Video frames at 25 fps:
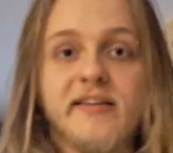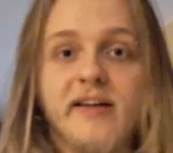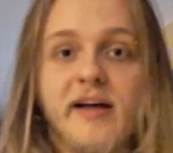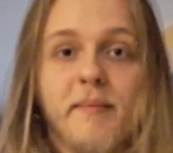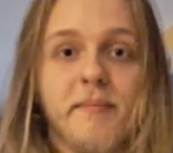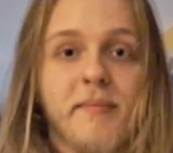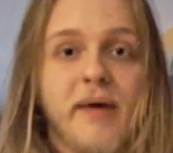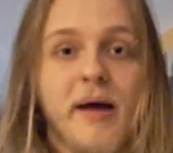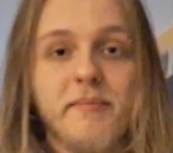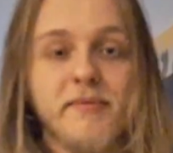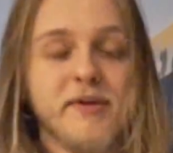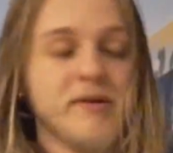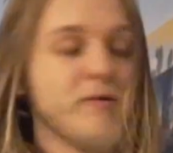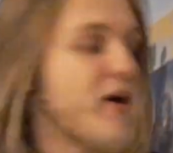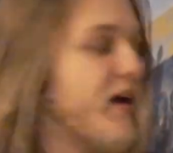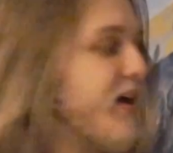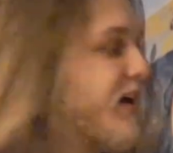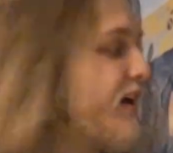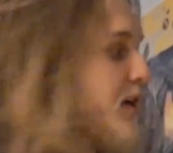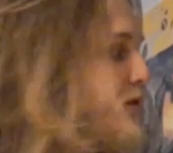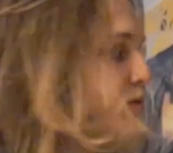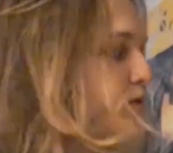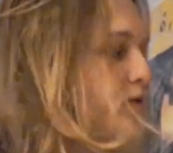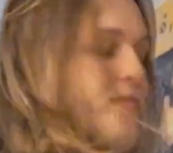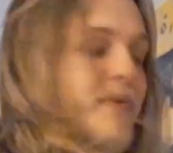I'm right
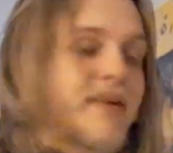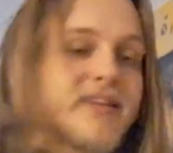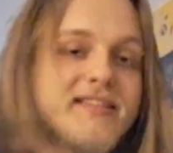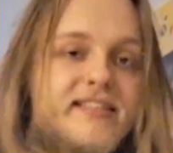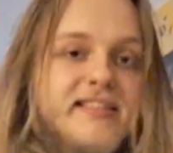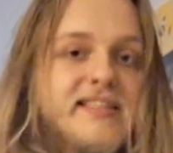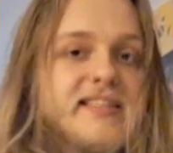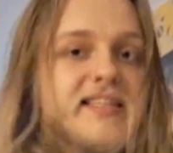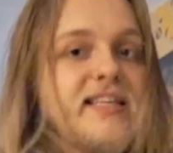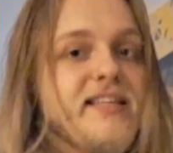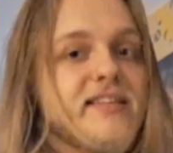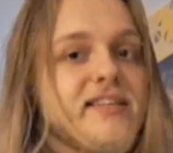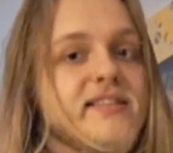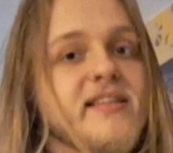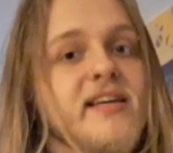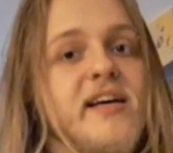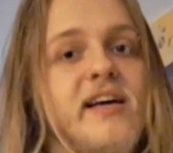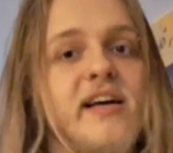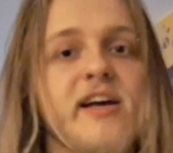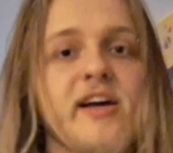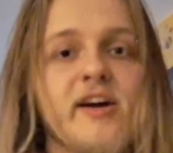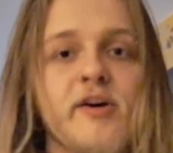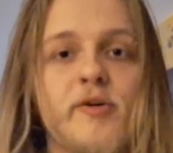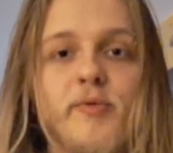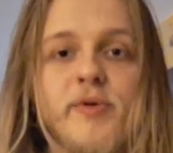here with my CDs,
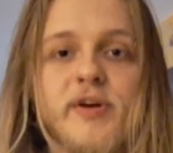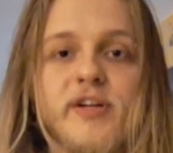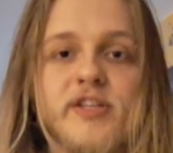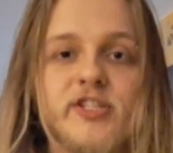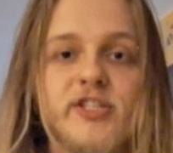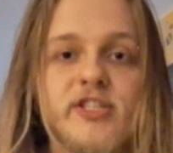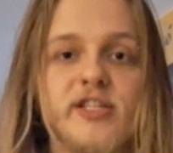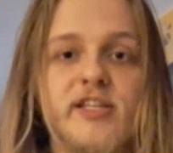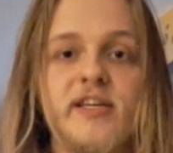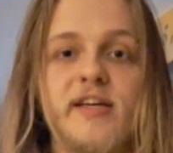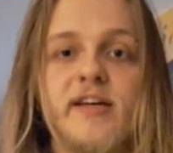which